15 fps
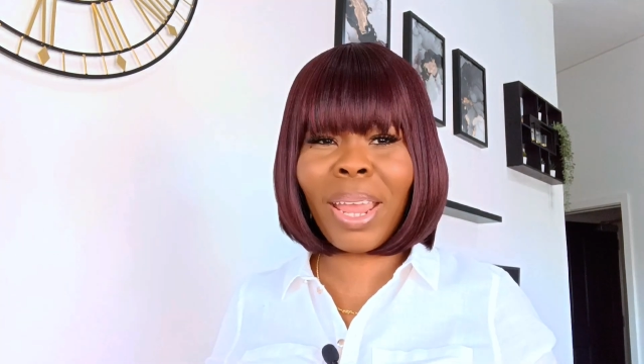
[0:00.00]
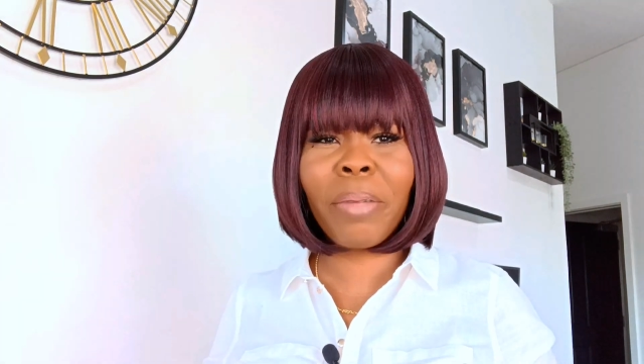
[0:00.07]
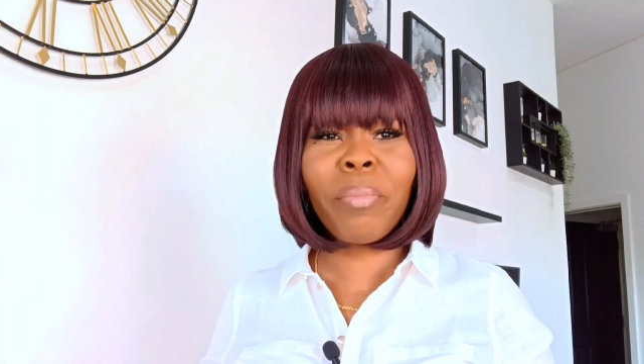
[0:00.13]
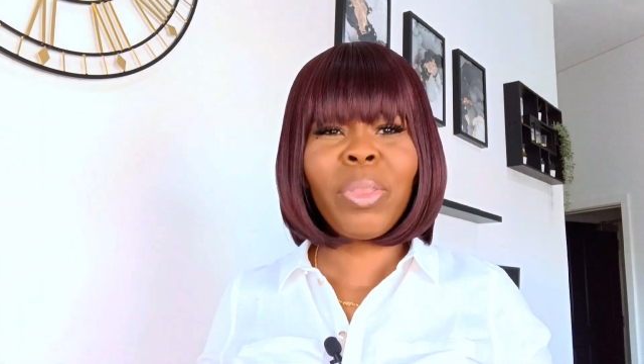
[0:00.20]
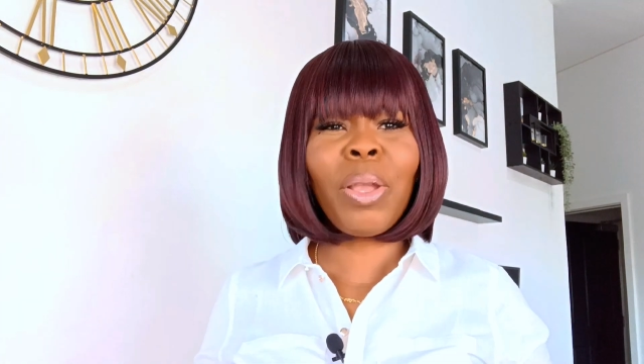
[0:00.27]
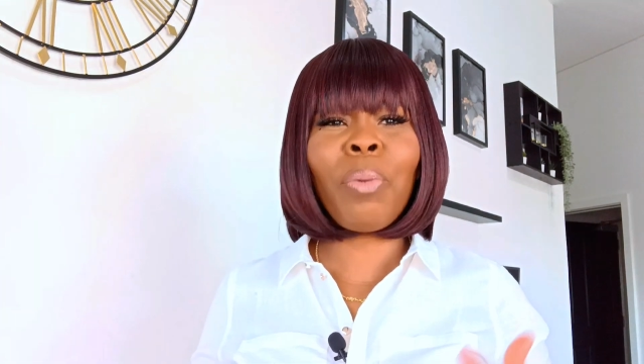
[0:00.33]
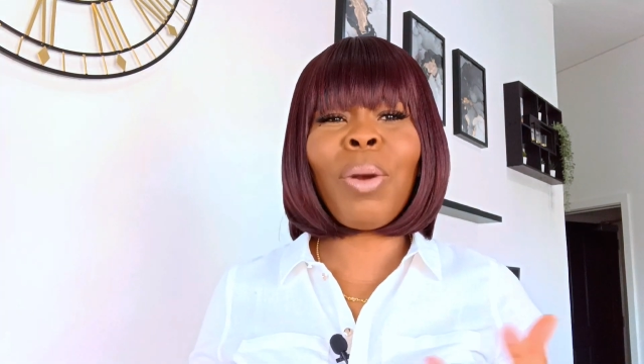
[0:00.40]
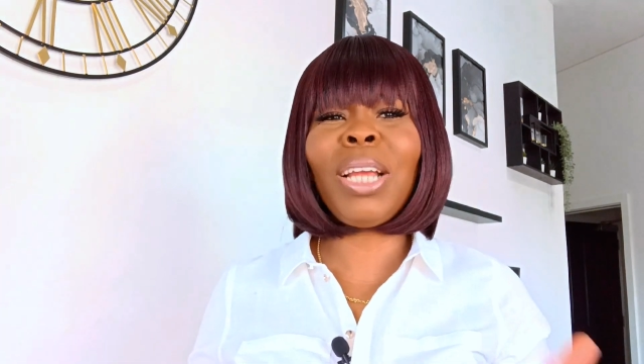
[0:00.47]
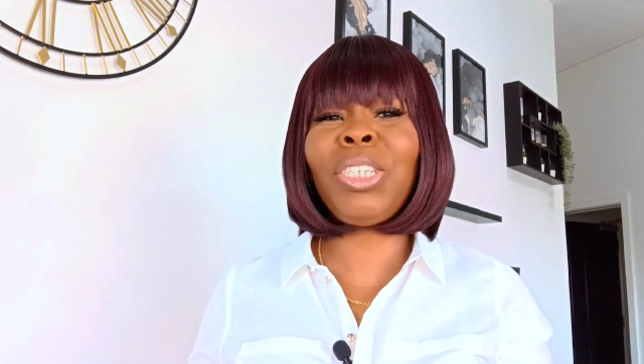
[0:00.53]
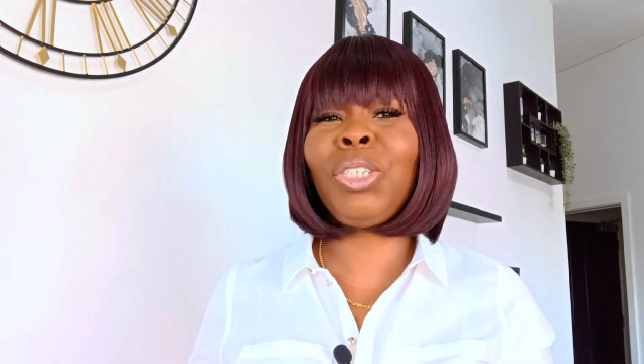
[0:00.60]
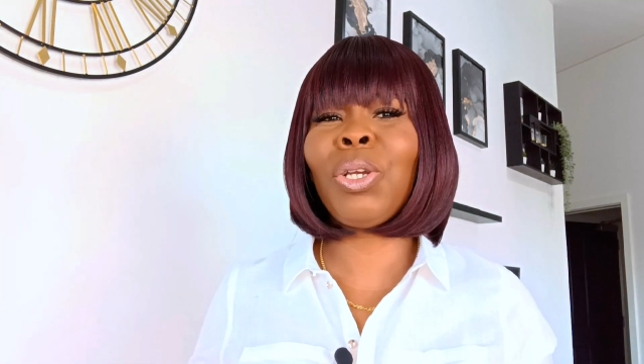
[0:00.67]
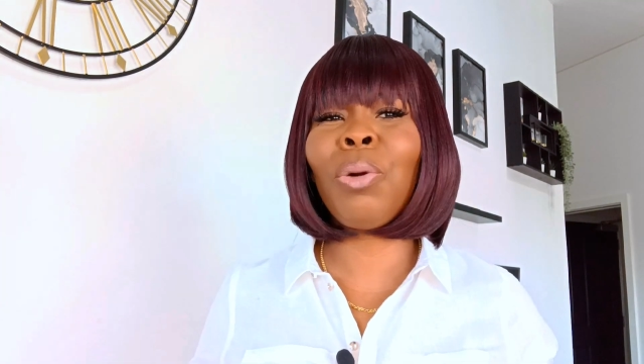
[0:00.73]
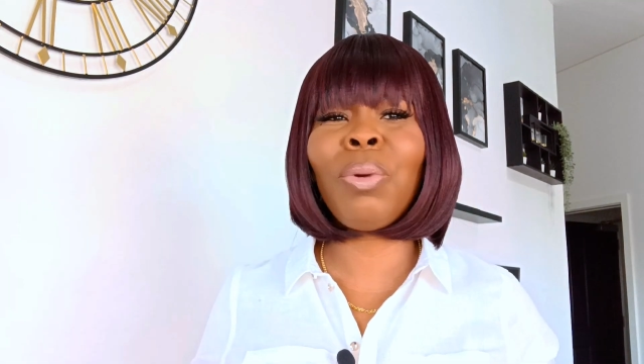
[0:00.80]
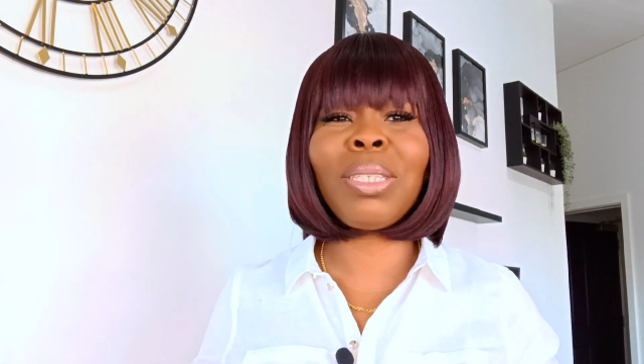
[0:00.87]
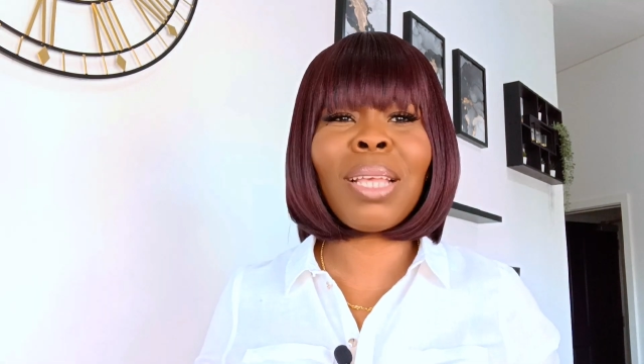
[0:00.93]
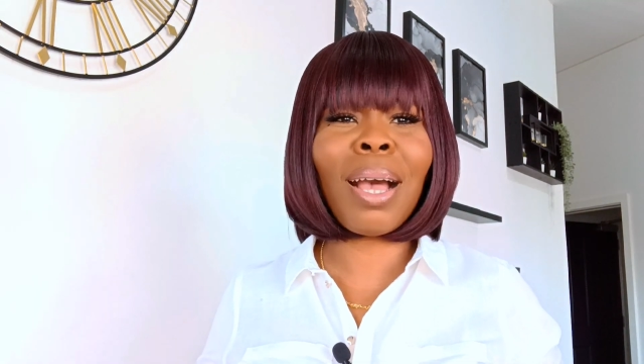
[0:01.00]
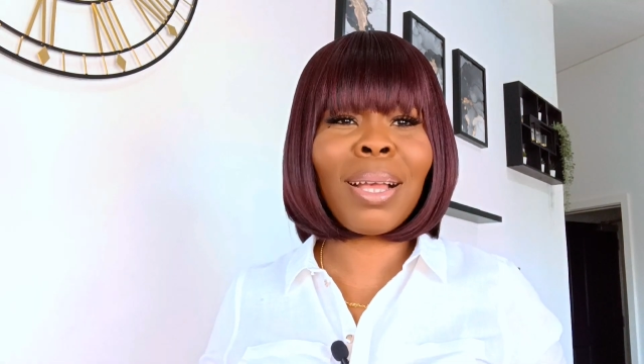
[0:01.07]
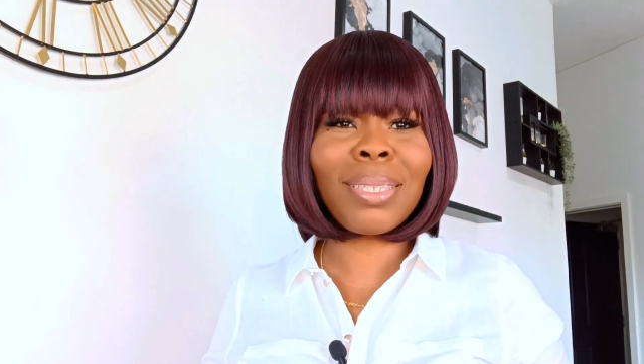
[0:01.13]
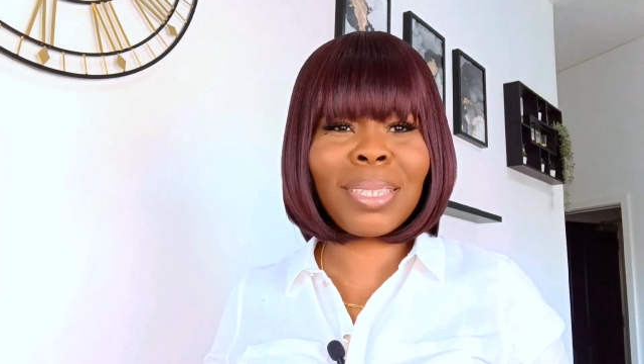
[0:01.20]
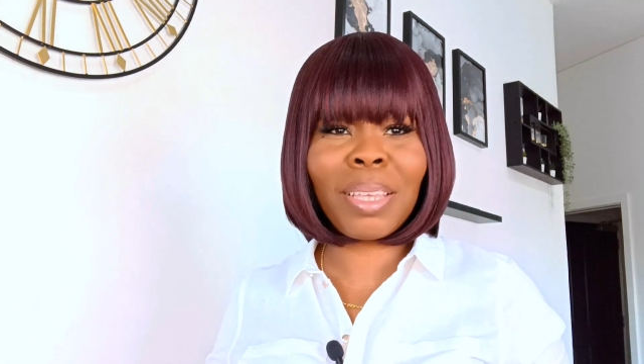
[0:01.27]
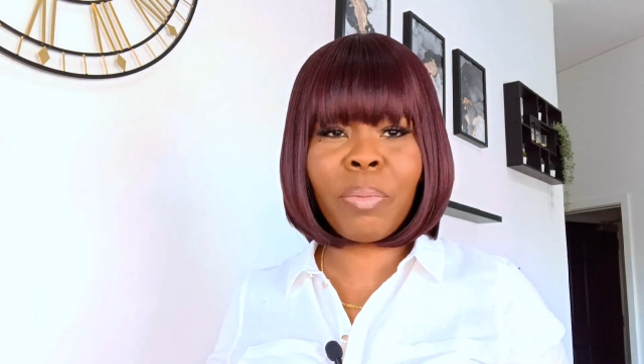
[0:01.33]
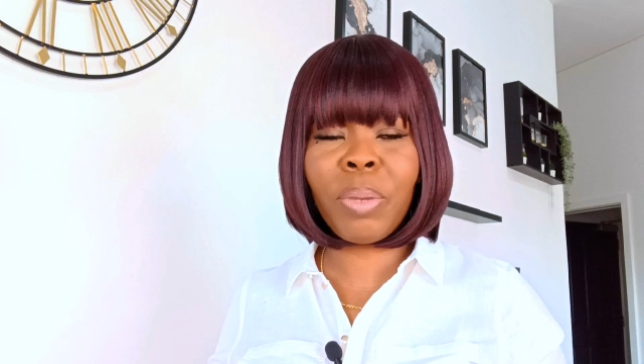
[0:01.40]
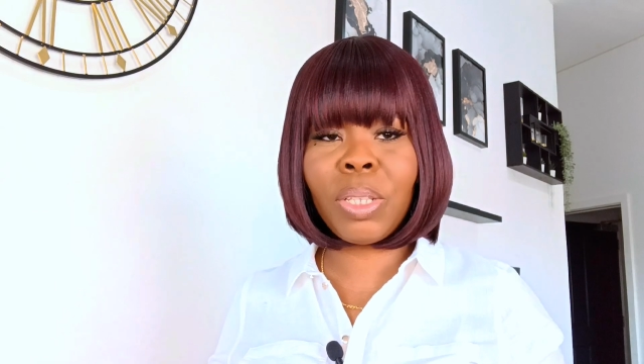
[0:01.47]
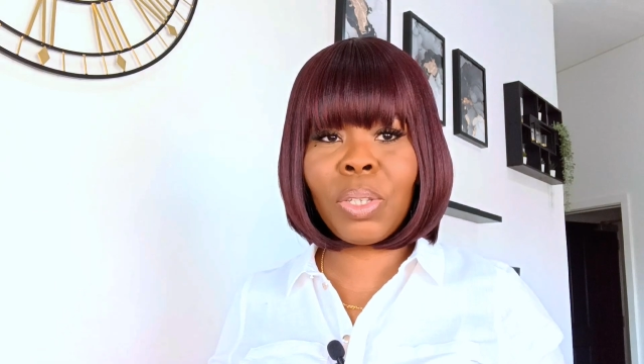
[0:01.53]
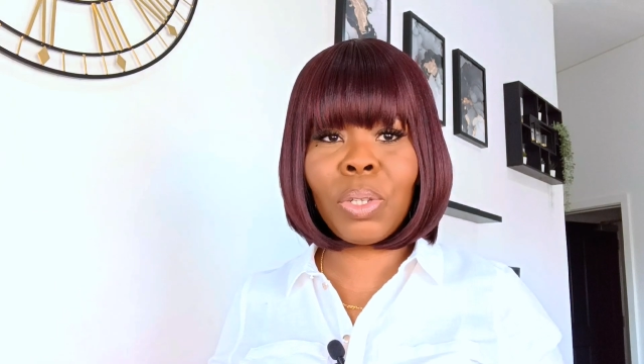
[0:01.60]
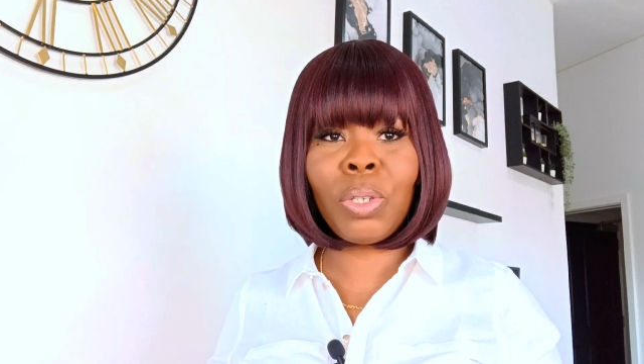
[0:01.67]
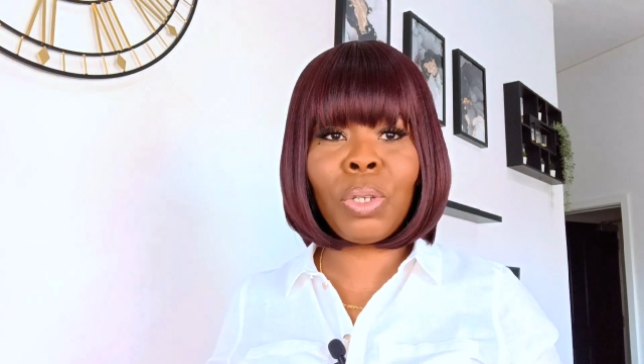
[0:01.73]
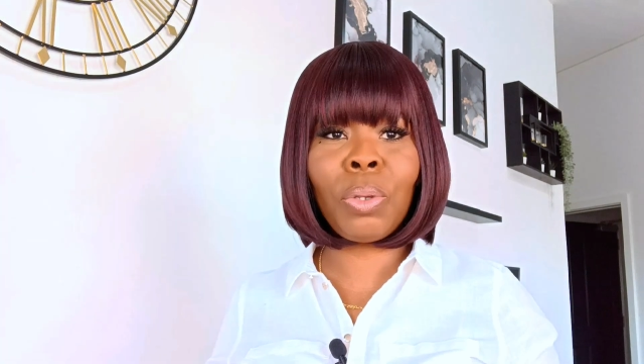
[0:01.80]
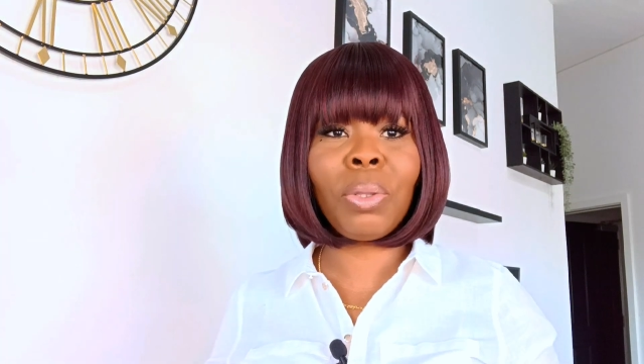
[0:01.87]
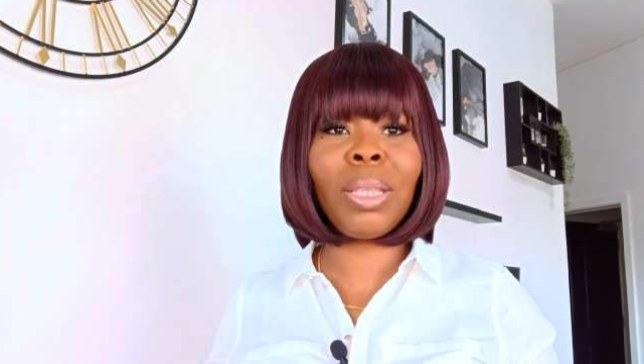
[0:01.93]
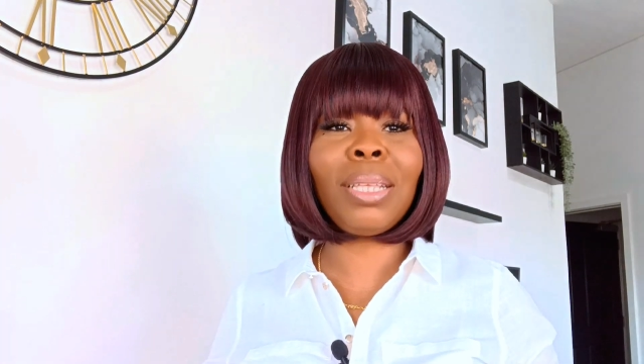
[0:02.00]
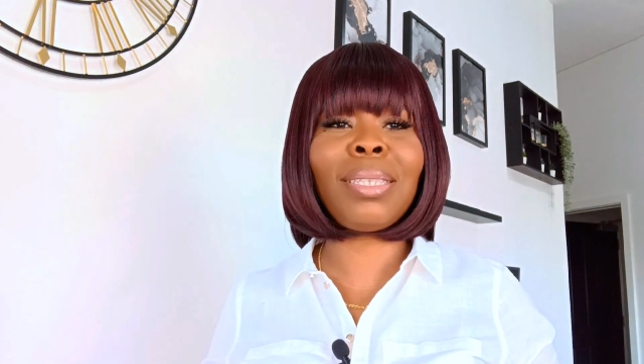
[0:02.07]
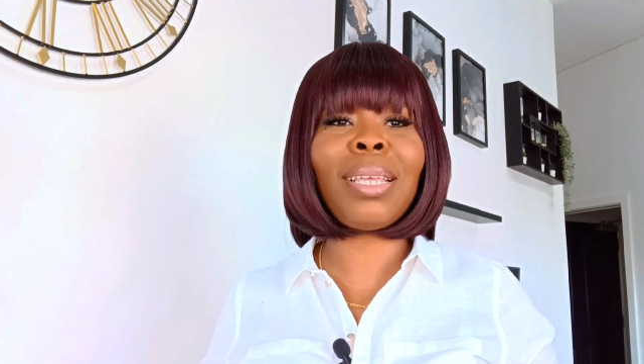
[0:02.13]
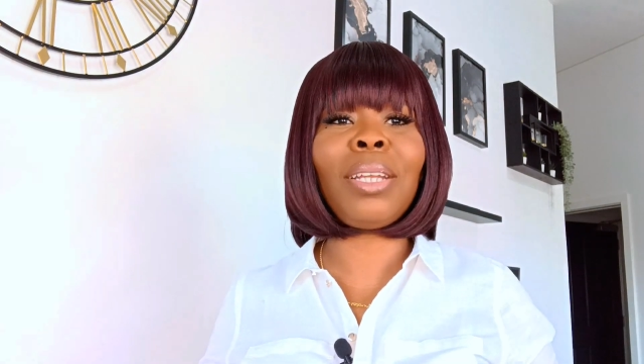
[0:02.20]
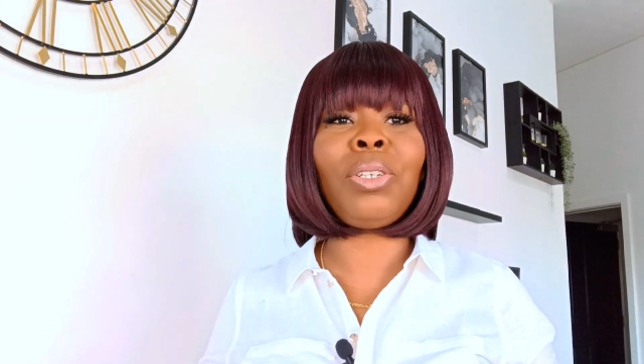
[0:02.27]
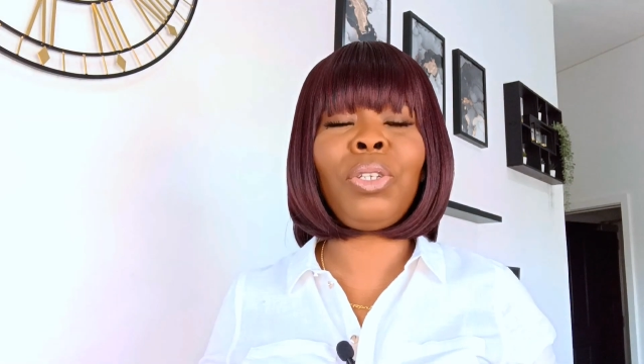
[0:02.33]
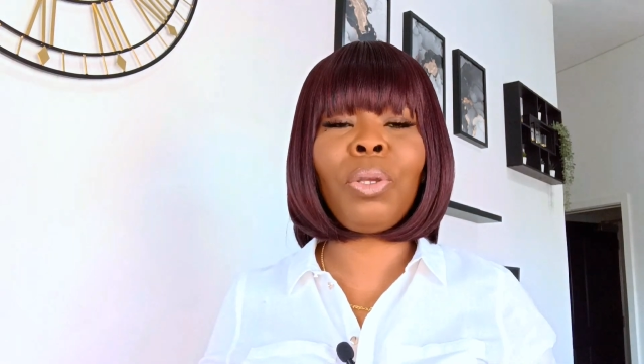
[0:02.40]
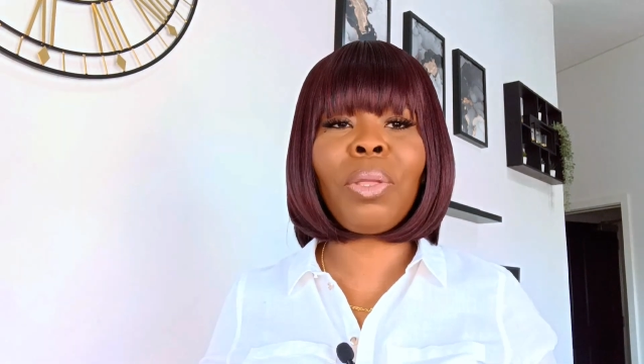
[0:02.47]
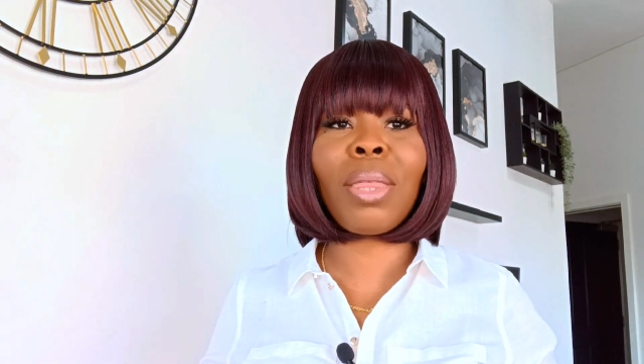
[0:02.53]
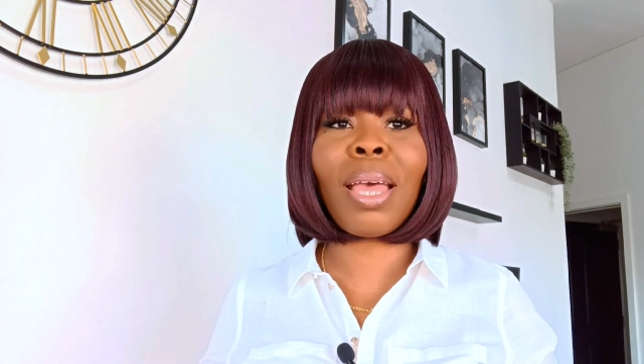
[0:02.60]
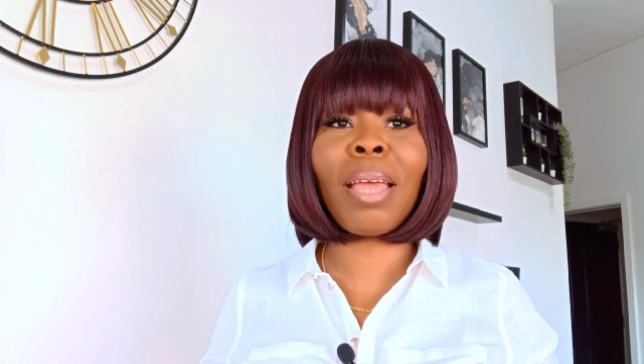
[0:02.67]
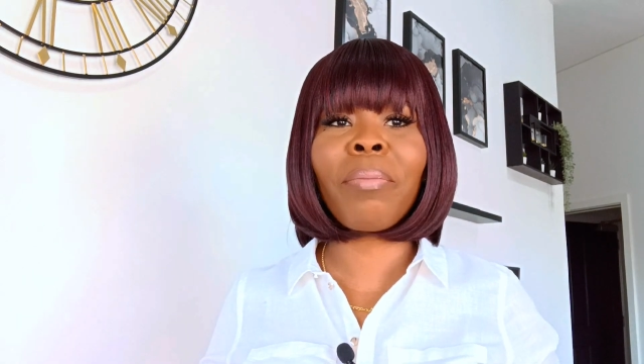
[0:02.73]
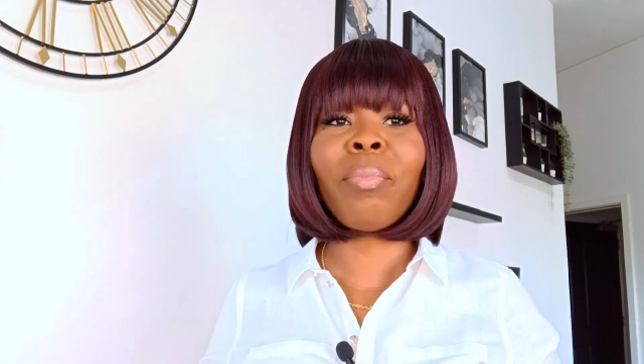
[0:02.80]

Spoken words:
Why is she always asking me to do this and do that?